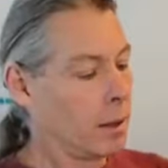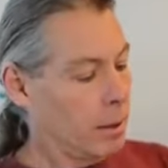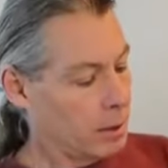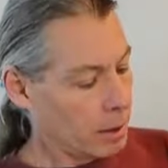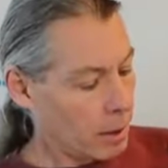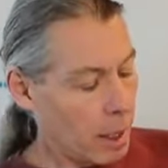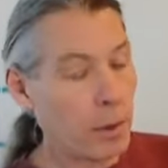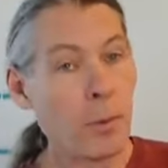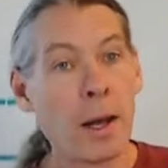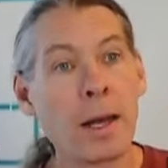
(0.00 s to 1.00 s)
There's a lot
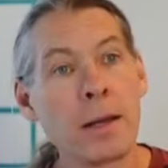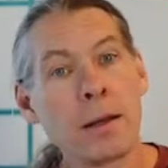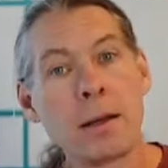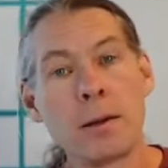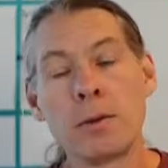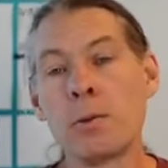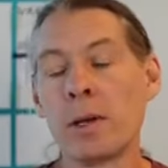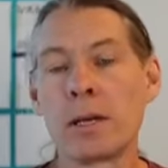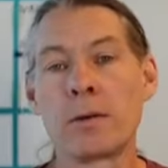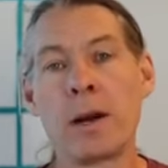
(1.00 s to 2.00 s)
of way
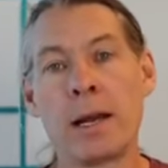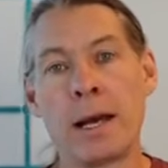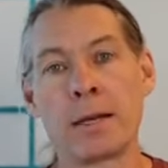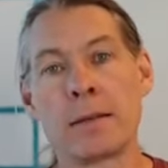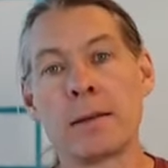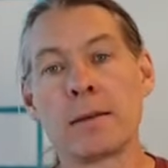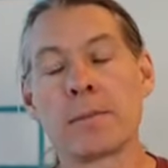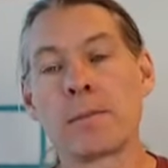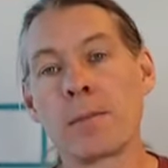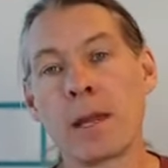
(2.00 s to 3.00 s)
we can write X's.
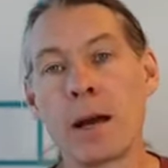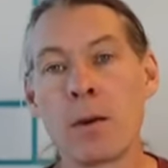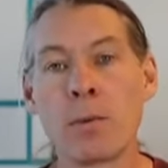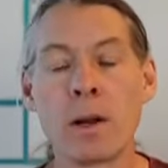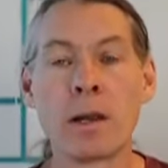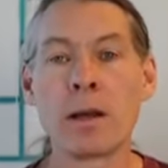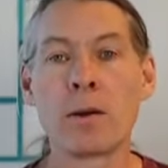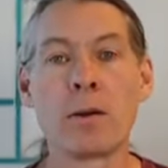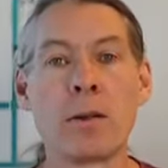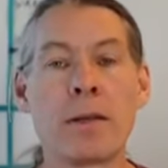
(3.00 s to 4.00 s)
Now, one of the
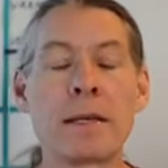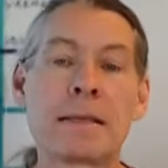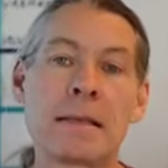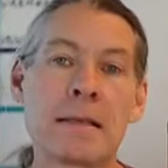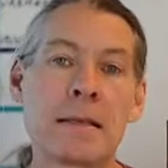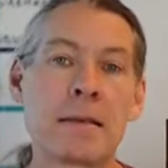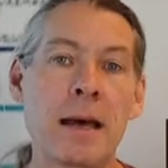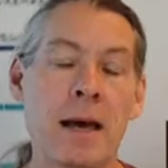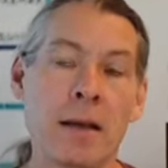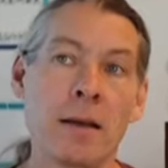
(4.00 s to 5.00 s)
cool things is
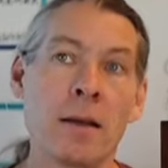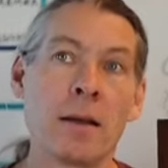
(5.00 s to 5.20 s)
that